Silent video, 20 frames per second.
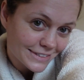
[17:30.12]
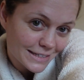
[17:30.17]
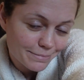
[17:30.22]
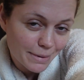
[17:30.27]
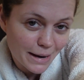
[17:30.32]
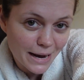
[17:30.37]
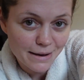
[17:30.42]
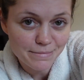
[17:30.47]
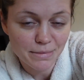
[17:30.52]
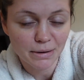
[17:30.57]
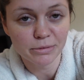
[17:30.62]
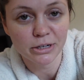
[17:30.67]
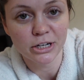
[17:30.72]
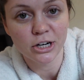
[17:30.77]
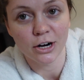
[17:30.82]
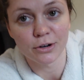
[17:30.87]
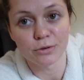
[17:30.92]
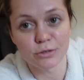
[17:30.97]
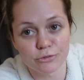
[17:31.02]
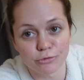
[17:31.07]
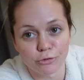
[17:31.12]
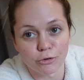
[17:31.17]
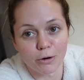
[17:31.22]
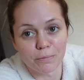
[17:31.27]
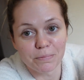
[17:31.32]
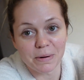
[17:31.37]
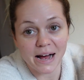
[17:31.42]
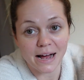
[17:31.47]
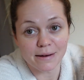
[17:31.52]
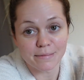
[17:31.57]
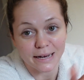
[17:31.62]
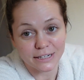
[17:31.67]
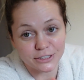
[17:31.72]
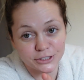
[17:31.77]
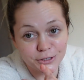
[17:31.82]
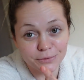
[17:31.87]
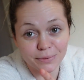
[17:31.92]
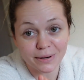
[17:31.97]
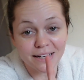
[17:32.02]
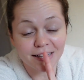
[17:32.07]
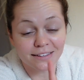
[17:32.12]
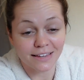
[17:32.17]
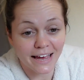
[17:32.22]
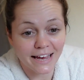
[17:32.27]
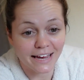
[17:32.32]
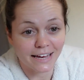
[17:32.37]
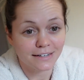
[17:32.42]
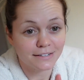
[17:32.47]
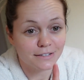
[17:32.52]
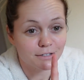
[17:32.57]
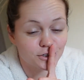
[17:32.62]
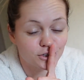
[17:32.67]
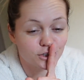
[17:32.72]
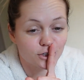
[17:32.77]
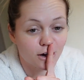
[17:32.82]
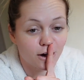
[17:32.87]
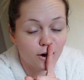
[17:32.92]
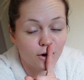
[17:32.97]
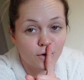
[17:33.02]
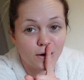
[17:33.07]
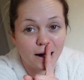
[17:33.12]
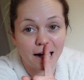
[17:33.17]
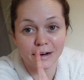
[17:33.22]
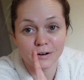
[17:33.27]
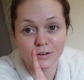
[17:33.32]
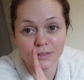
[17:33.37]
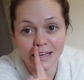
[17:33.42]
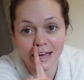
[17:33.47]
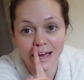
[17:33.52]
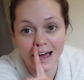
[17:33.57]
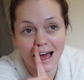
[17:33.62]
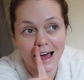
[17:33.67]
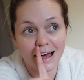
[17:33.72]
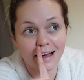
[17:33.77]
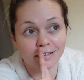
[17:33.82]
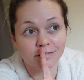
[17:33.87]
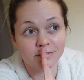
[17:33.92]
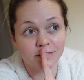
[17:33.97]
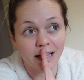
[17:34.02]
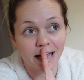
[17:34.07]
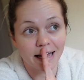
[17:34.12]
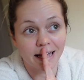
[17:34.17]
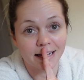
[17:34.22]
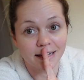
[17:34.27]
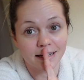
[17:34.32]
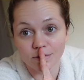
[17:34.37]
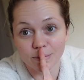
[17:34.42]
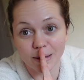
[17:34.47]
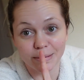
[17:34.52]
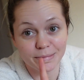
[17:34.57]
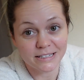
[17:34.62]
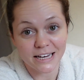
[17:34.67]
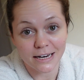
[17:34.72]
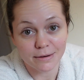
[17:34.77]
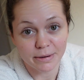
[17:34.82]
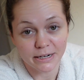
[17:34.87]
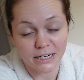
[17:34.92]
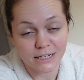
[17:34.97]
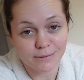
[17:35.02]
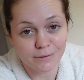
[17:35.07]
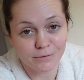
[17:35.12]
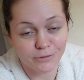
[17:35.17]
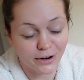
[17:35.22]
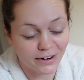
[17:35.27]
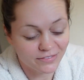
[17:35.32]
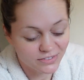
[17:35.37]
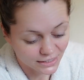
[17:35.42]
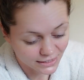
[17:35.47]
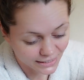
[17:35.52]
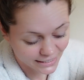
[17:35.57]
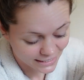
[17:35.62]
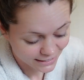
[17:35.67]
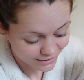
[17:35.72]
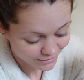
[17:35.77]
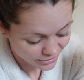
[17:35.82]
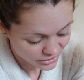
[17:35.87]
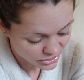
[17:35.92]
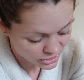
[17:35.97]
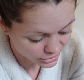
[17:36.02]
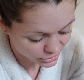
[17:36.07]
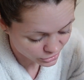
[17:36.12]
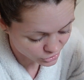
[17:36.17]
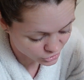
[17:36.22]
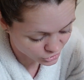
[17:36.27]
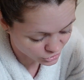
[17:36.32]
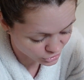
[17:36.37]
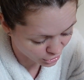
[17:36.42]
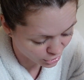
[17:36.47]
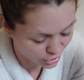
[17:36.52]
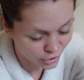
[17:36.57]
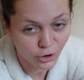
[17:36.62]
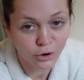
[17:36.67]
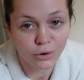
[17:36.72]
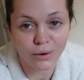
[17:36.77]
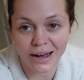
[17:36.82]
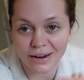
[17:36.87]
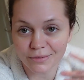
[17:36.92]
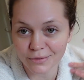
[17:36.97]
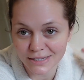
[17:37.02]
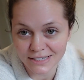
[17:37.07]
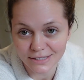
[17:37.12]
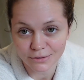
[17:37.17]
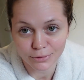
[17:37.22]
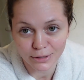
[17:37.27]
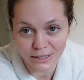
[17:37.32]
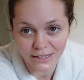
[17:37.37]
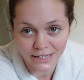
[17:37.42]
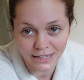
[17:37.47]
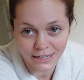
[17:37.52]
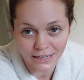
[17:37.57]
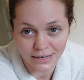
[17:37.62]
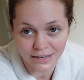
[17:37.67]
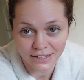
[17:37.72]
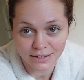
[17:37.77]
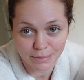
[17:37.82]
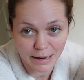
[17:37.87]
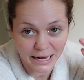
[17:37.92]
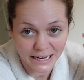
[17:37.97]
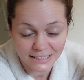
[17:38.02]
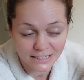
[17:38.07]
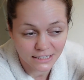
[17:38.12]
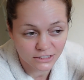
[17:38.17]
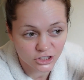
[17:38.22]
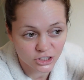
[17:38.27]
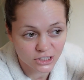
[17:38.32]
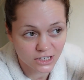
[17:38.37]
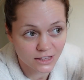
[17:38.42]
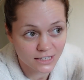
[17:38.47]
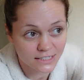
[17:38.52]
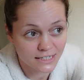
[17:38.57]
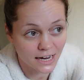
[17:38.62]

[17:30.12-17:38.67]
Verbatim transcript: my memory card was full, but I'm actually running late. So I only have like maybe 10 minutes before I have to leave. So I wasn't really paying attention to the